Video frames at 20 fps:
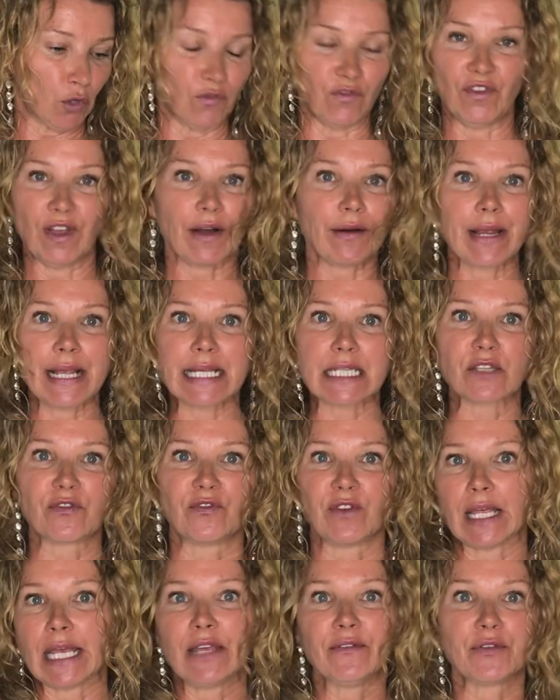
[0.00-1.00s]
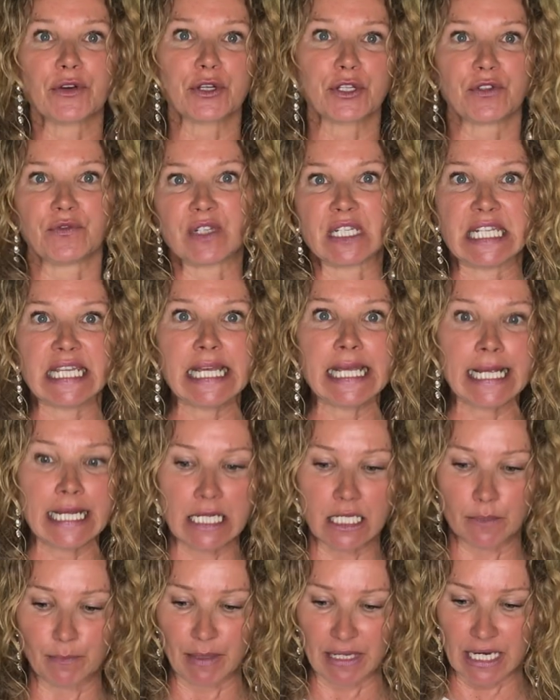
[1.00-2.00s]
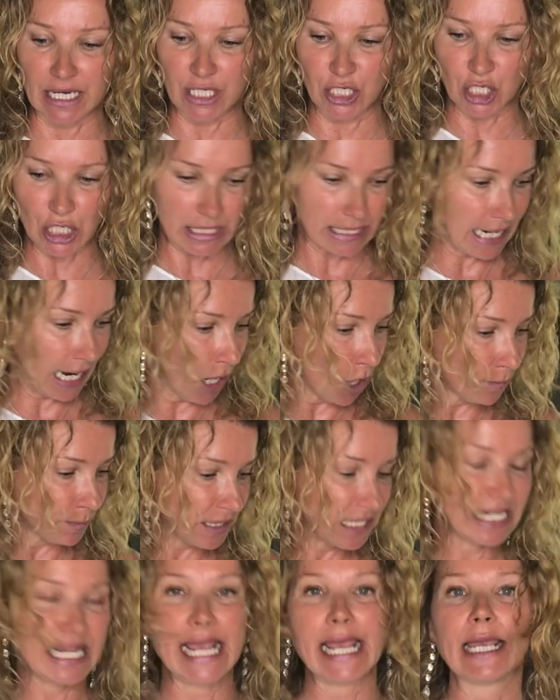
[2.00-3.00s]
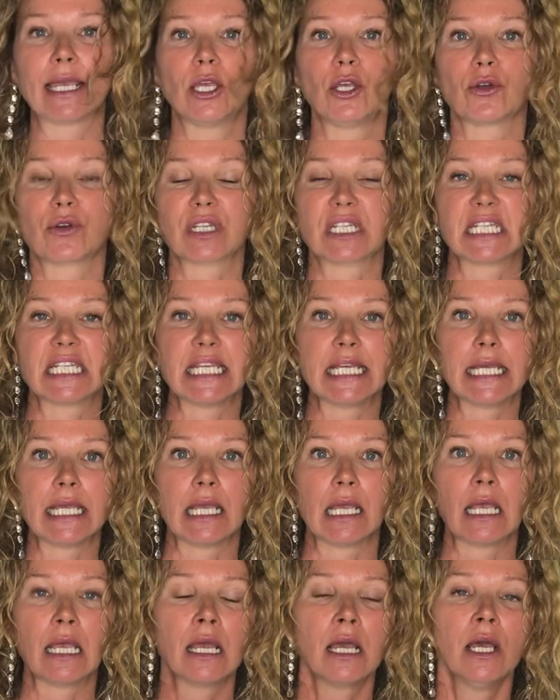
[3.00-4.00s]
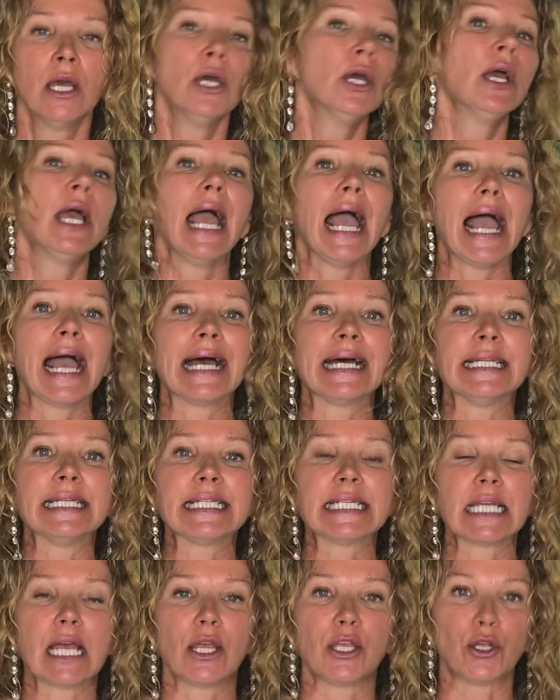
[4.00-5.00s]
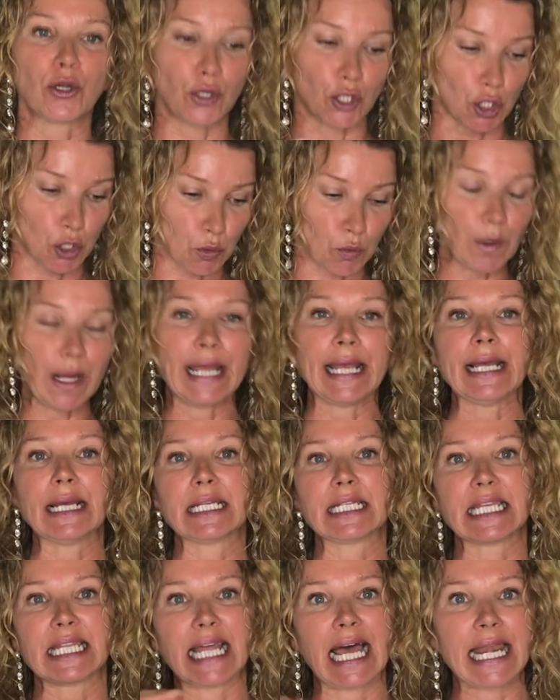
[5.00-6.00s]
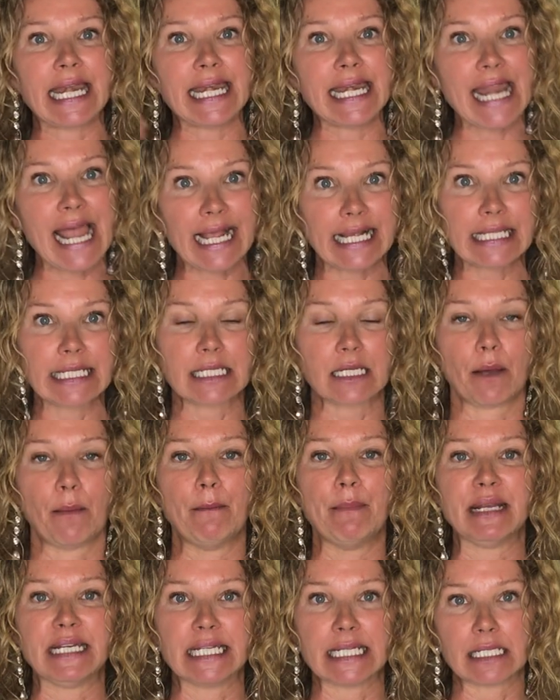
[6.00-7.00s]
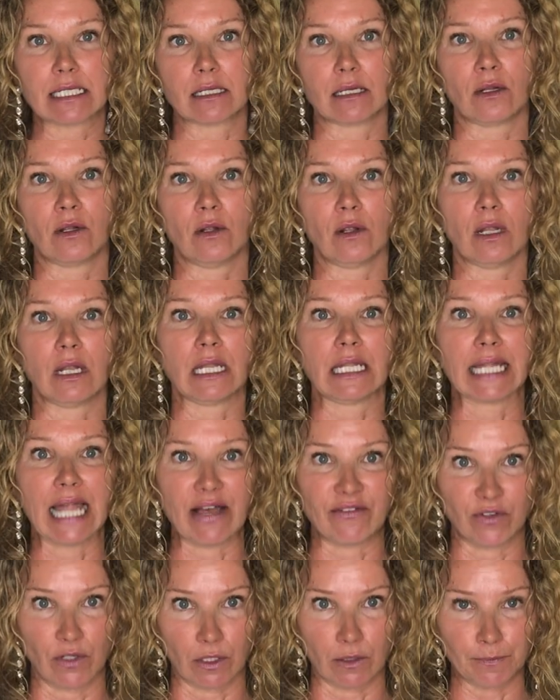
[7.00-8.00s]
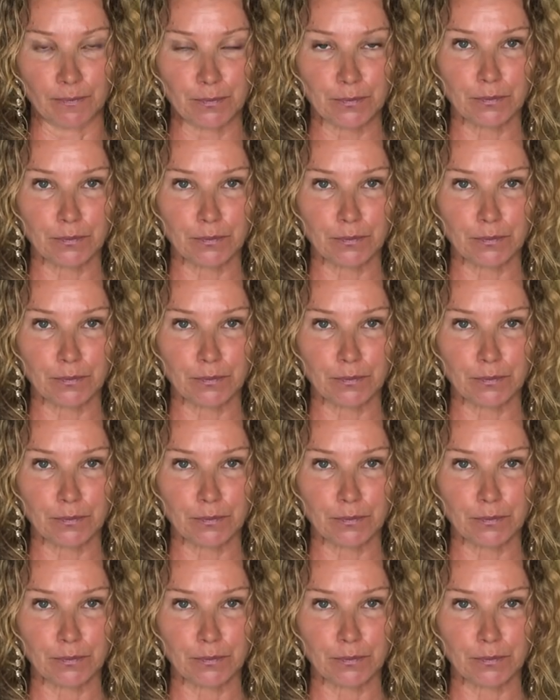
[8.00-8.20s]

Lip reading: various flavors of teas, but it just helps take your tea and your drink to that next medicinal level.